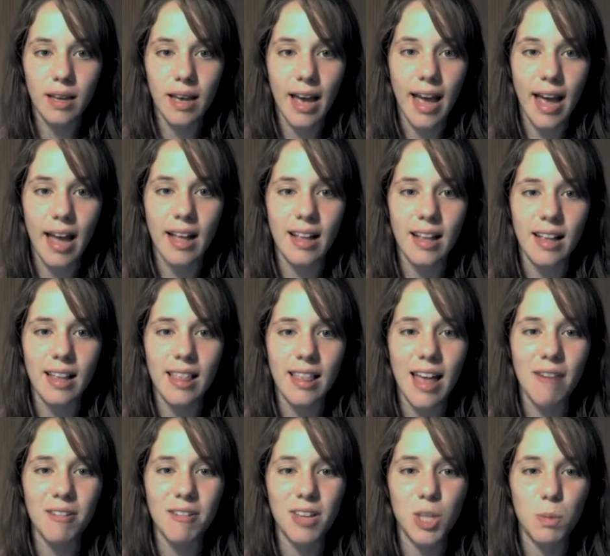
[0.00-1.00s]
And
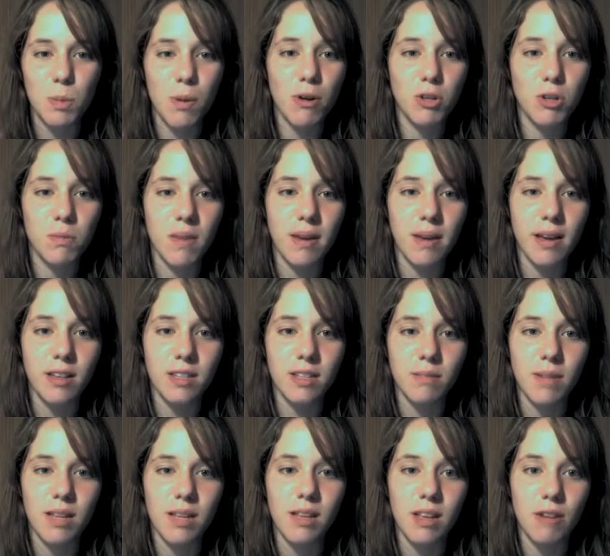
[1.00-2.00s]
that really spoke to me, because,
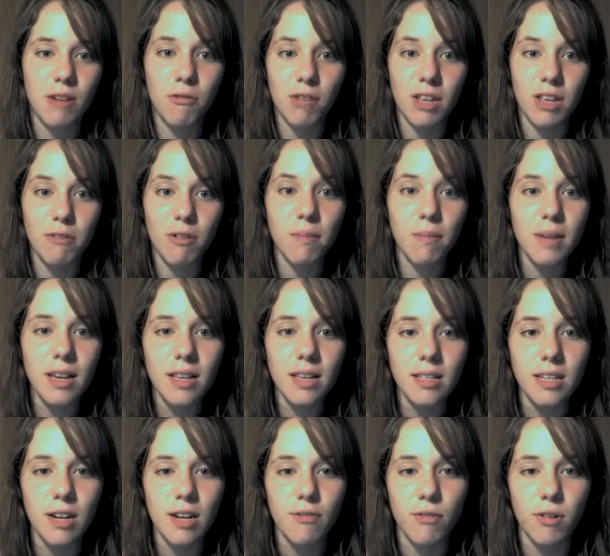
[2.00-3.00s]
it really would be
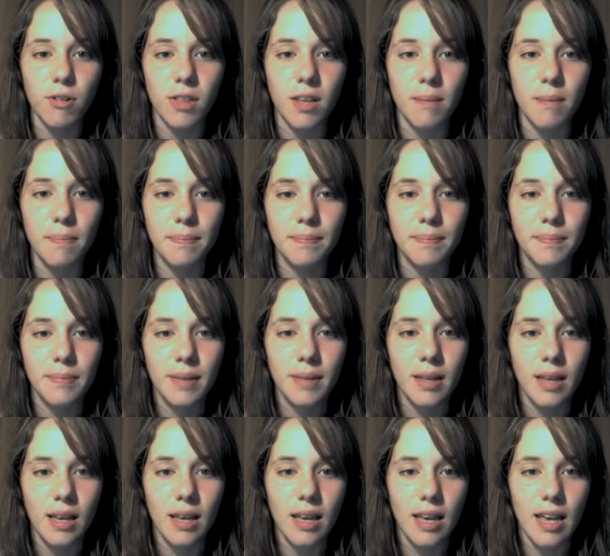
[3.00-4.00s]
easier for them
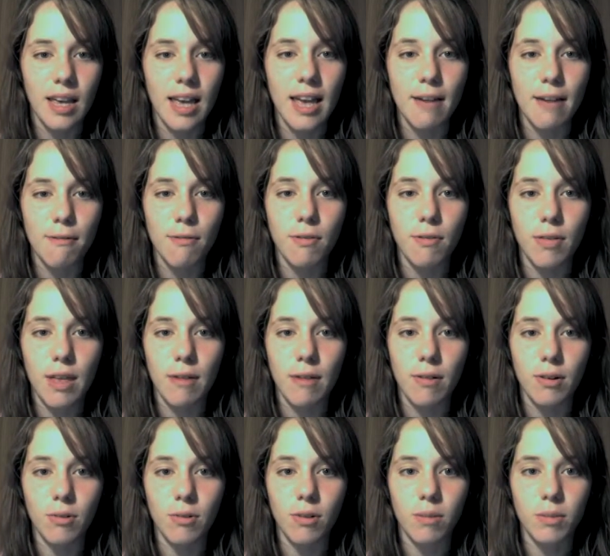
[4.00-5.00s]
if they
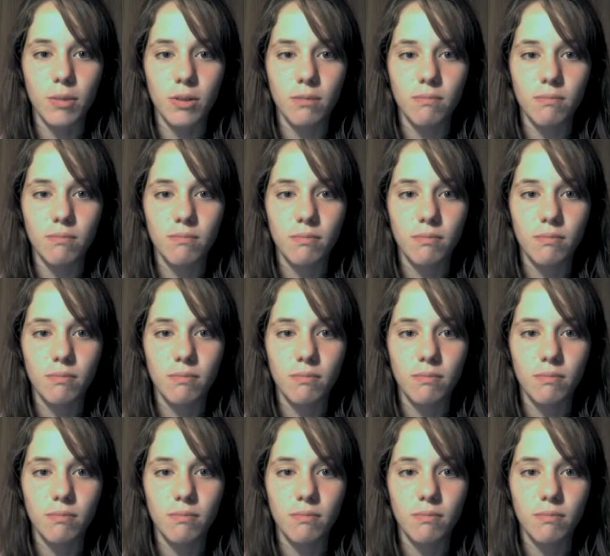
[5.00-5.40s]
were normal.